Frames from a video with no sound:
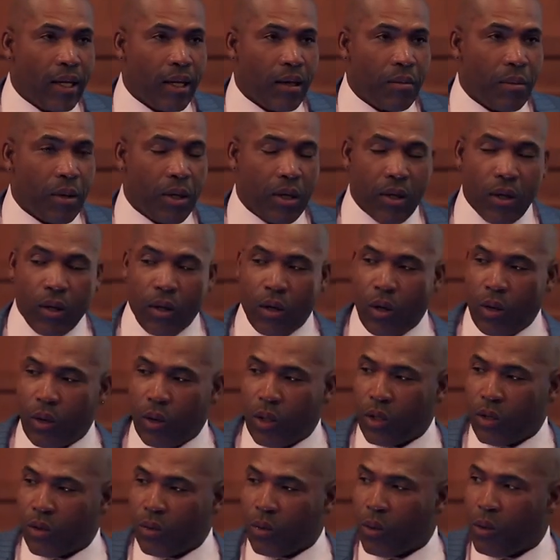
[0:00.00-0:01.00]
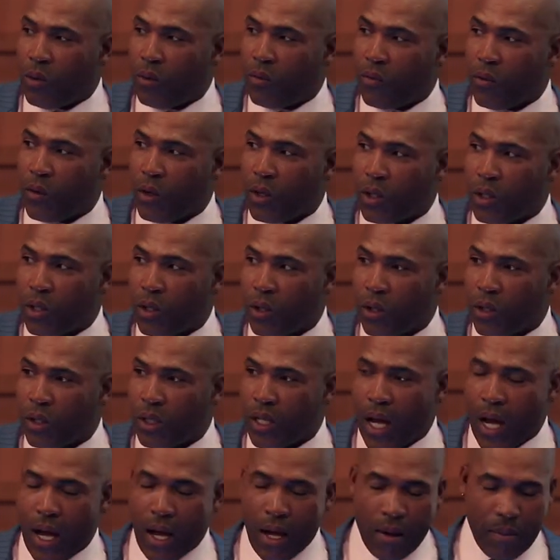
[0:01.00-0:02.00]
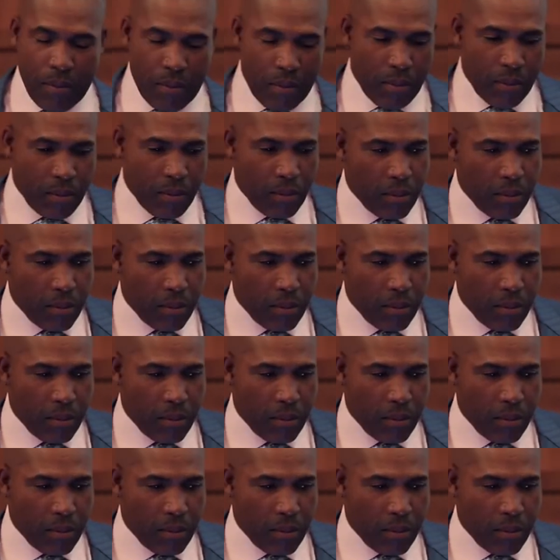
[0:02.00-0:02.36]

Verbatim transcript: him and he'll go to his room for a short time.